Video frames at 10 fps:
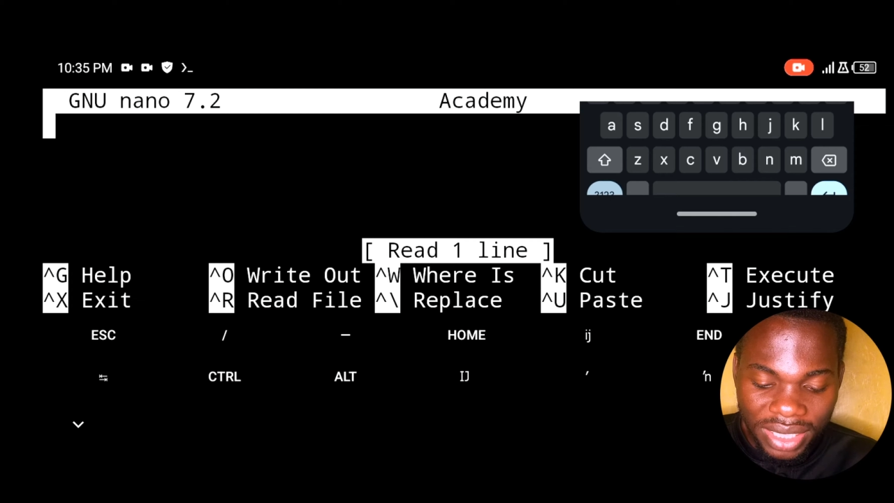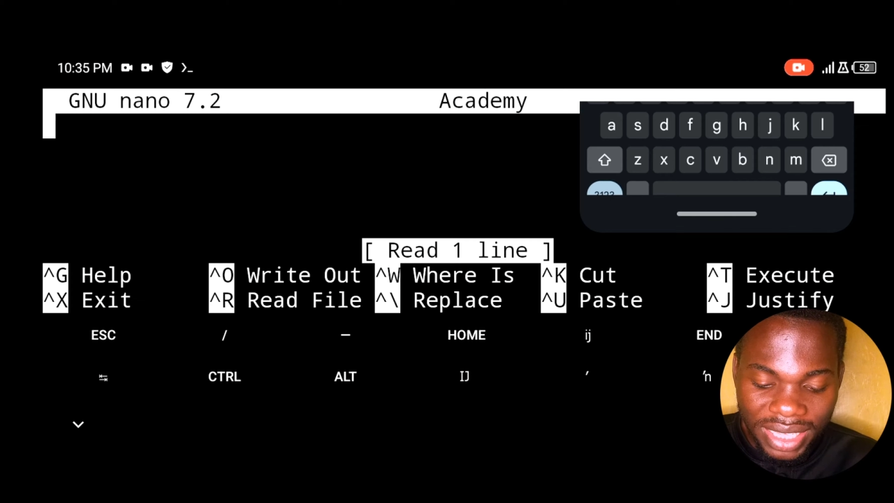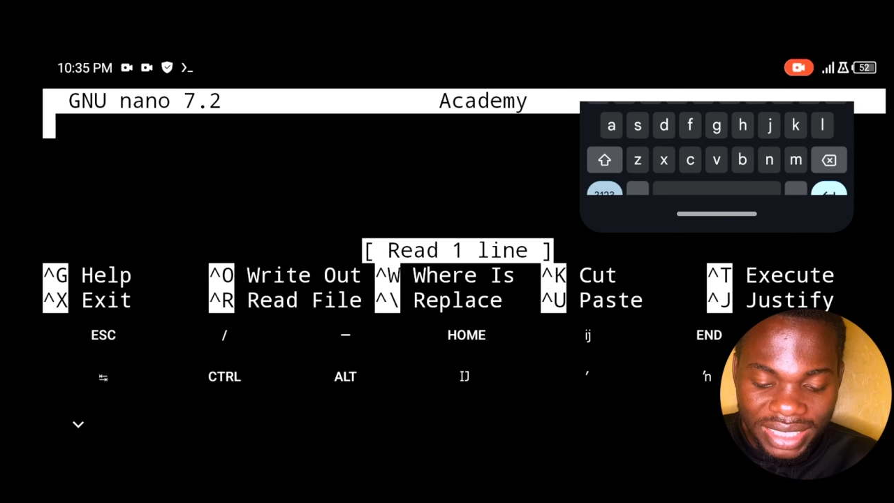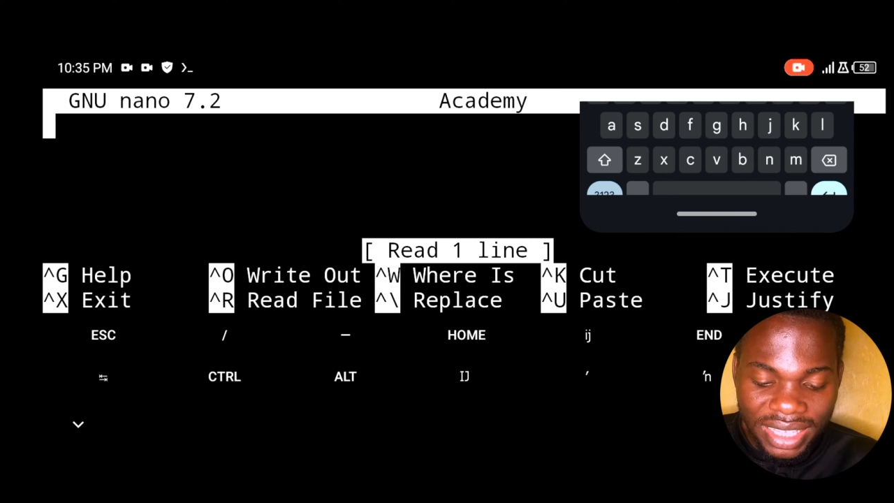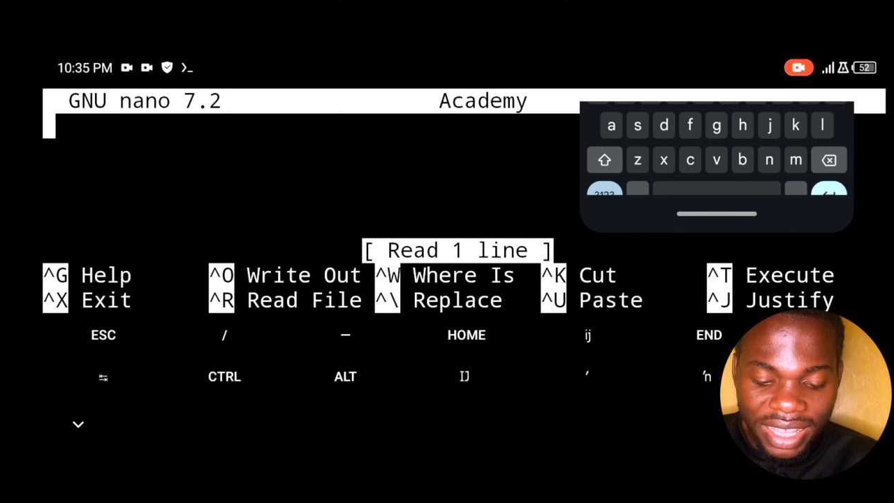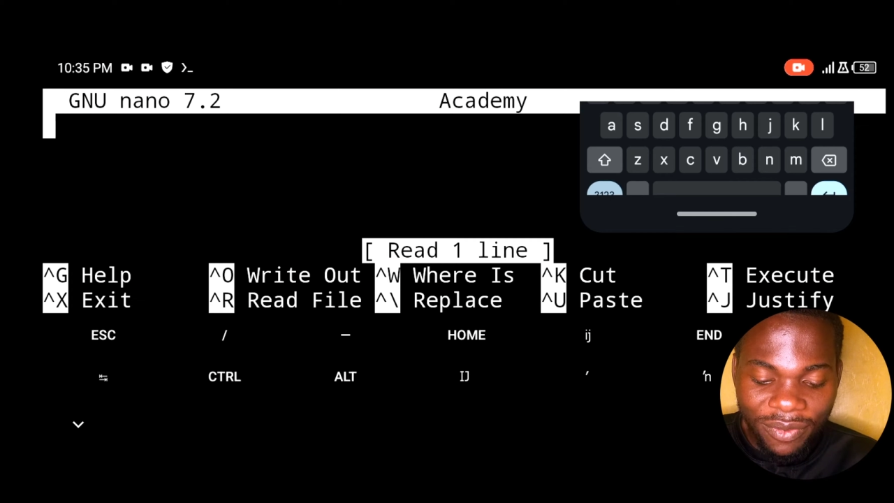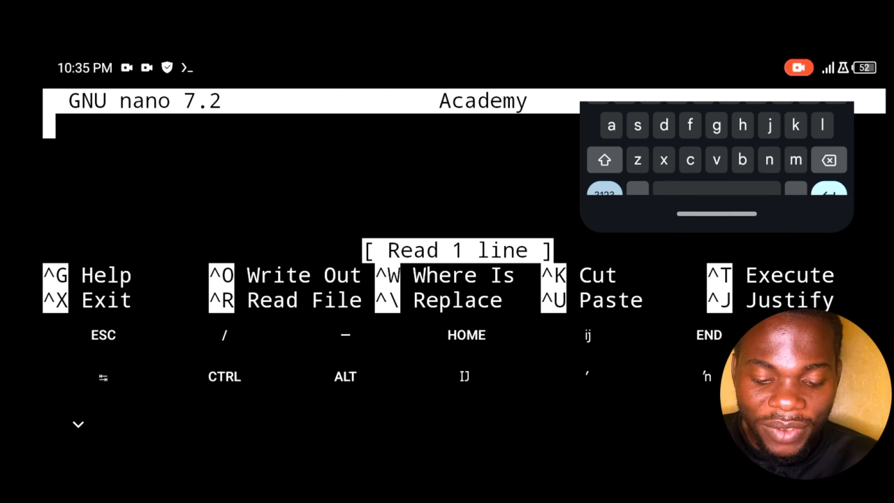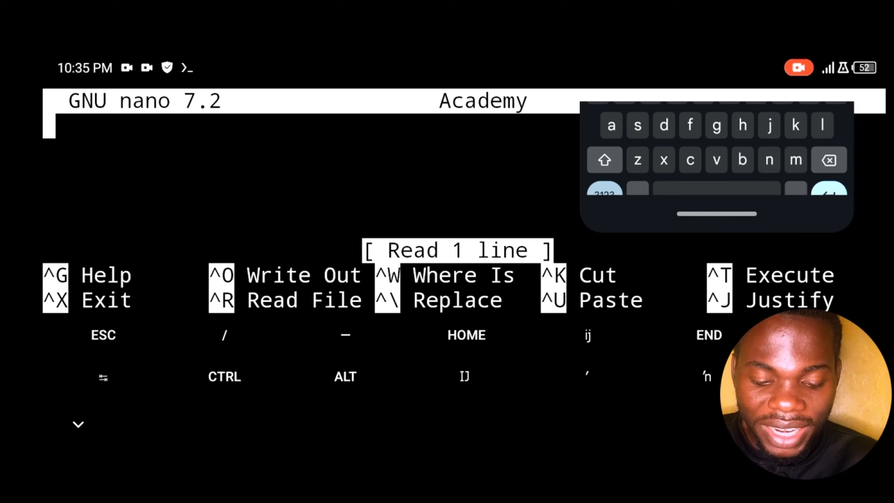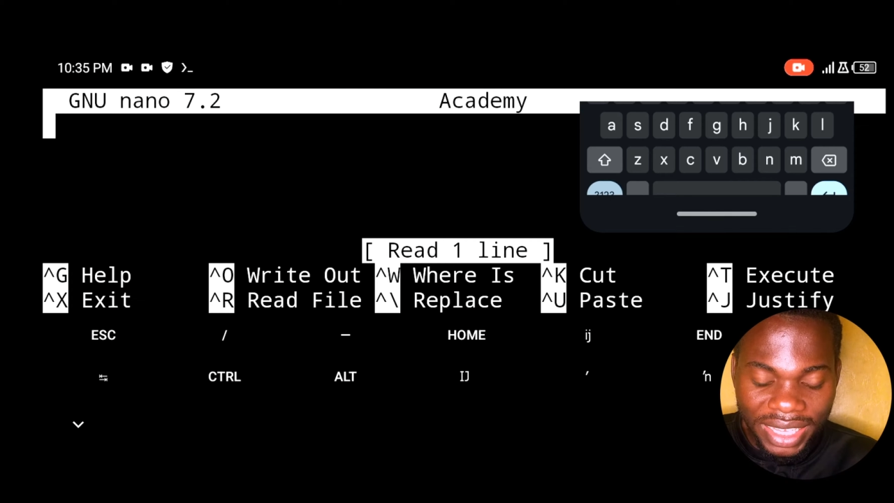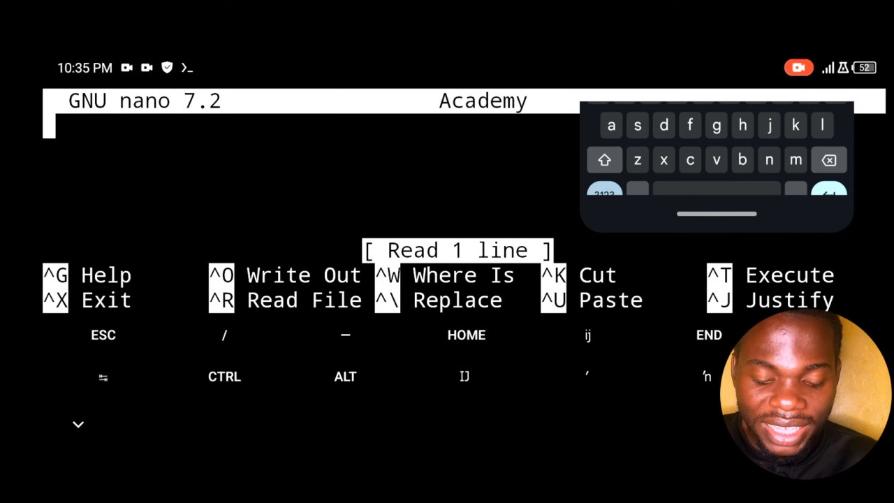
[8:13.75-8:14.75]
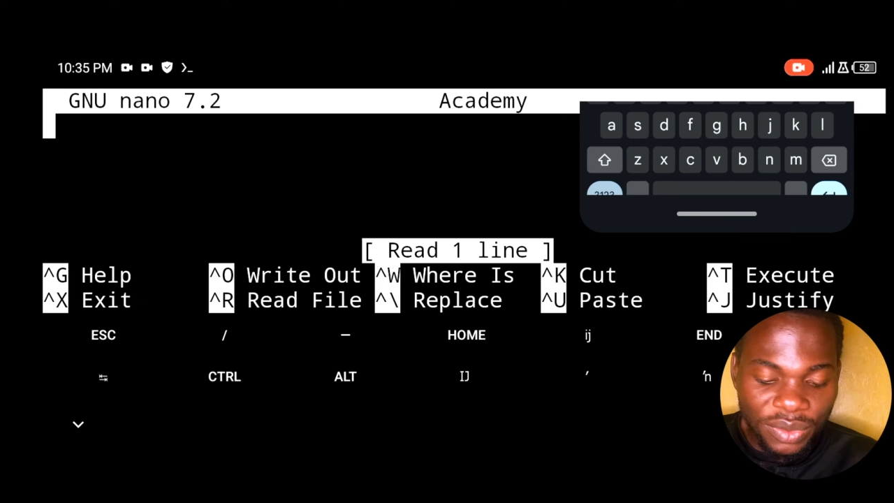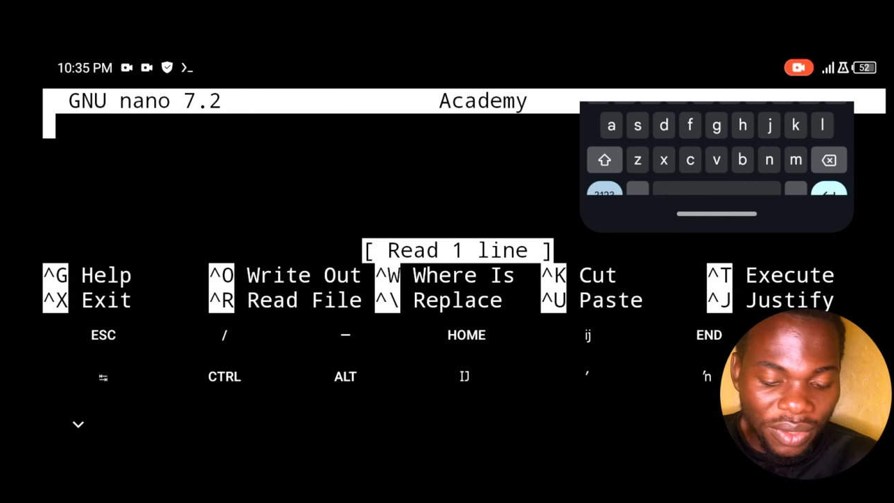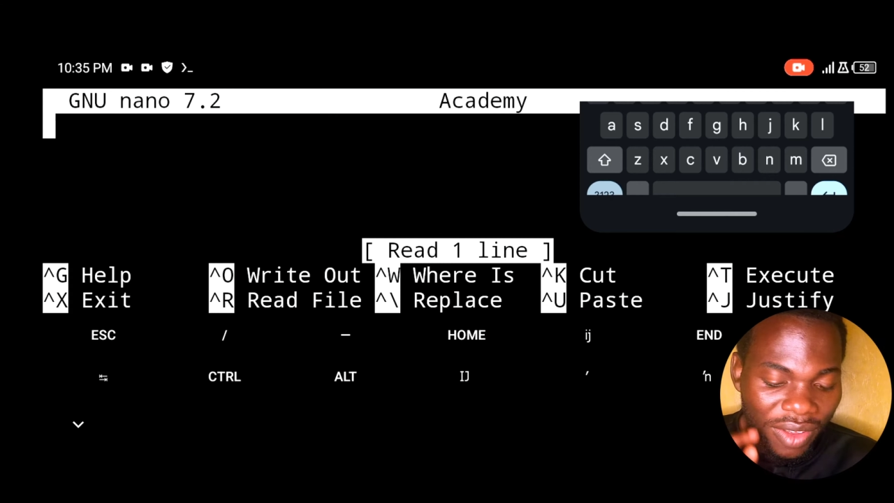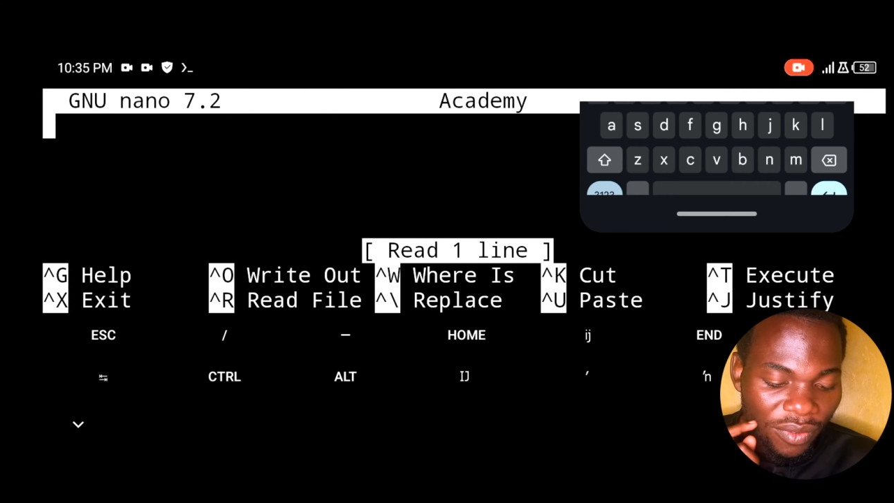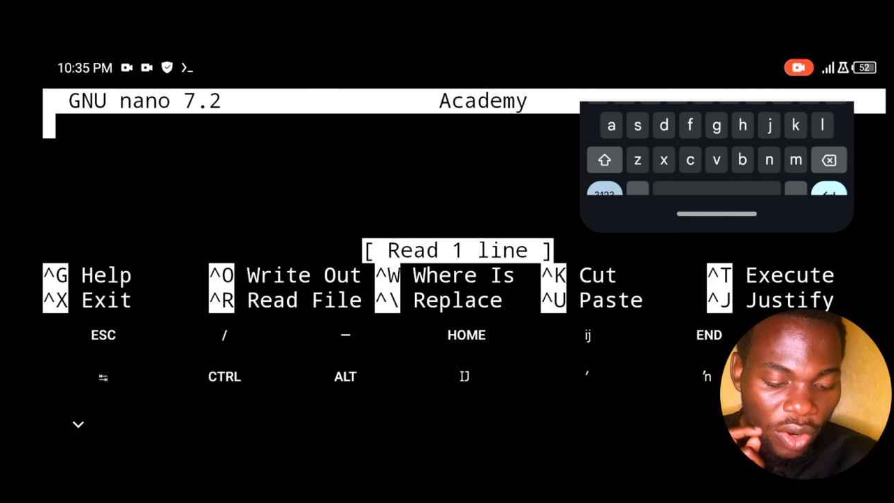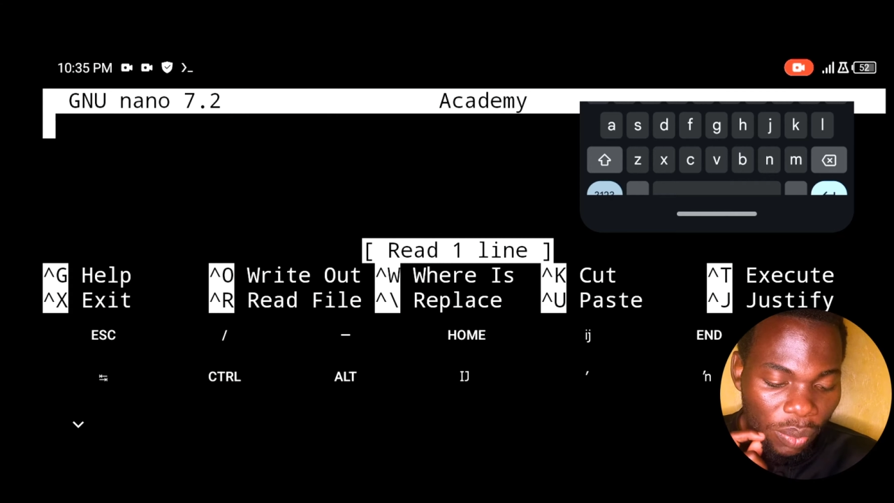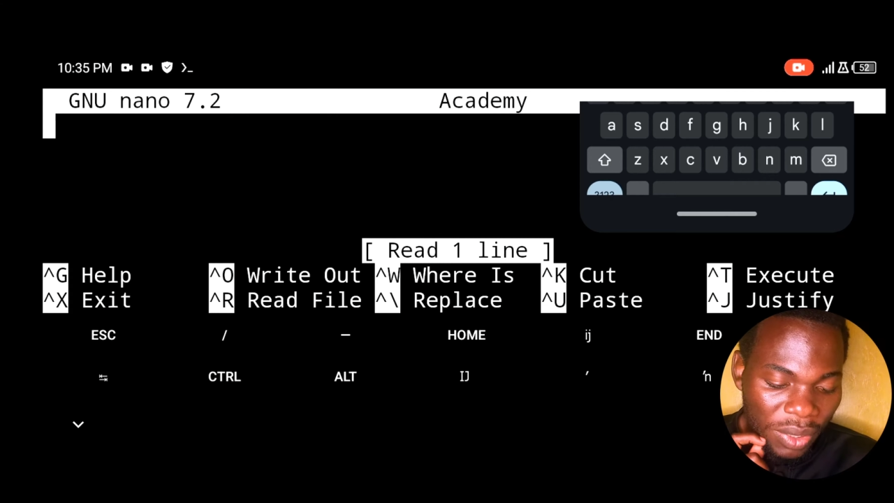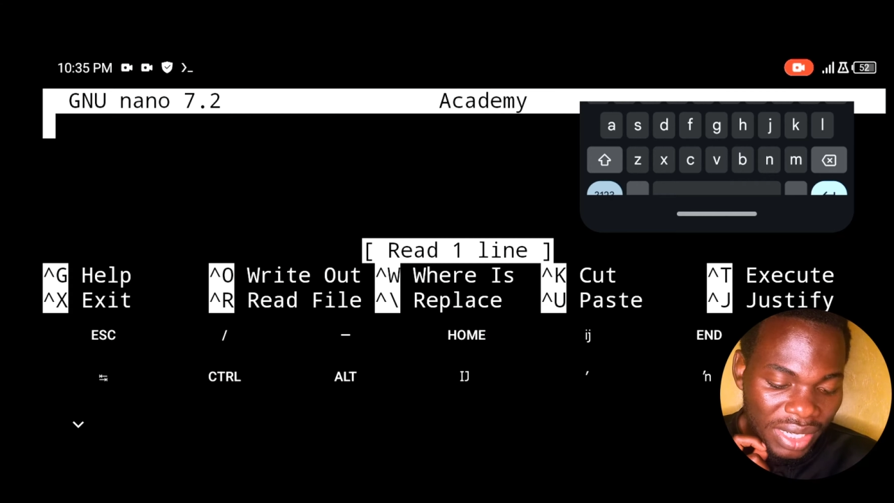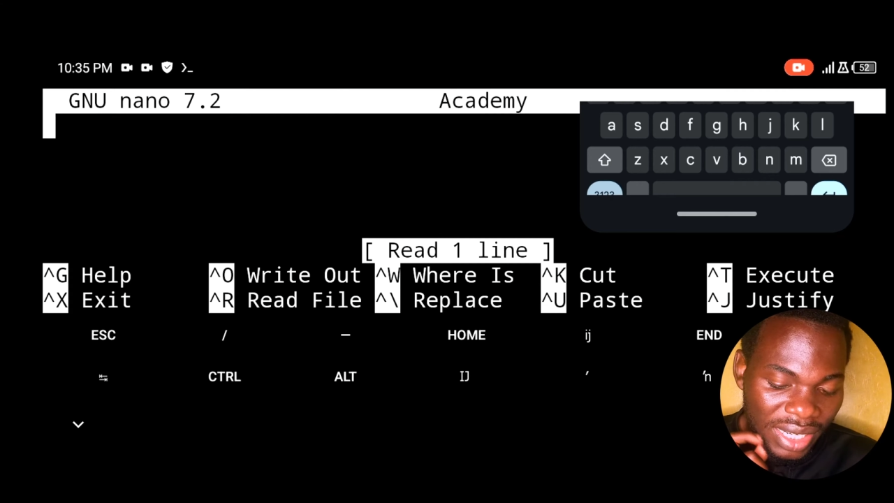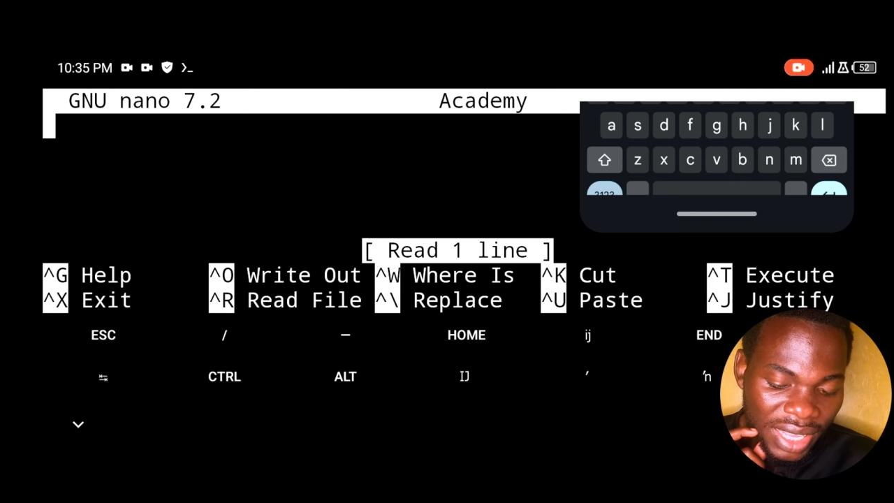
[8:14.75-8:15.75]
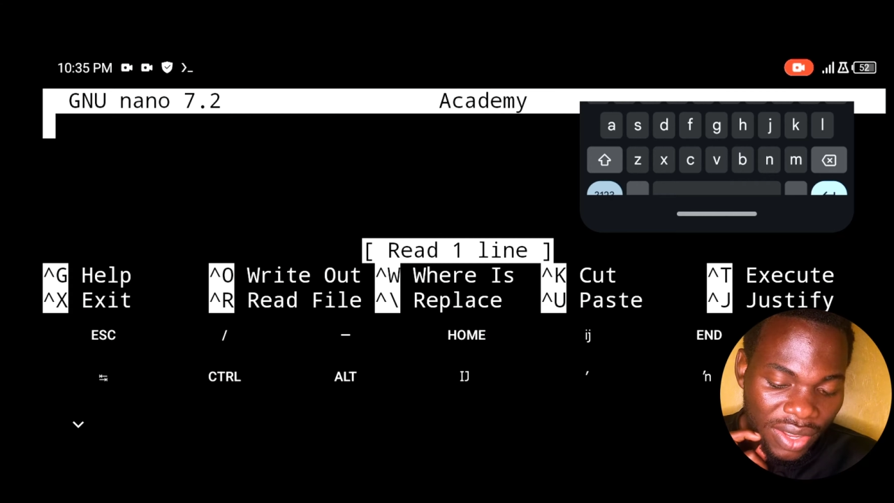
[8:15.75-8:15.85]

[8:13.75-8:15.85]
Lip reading: that's the file that we have opened.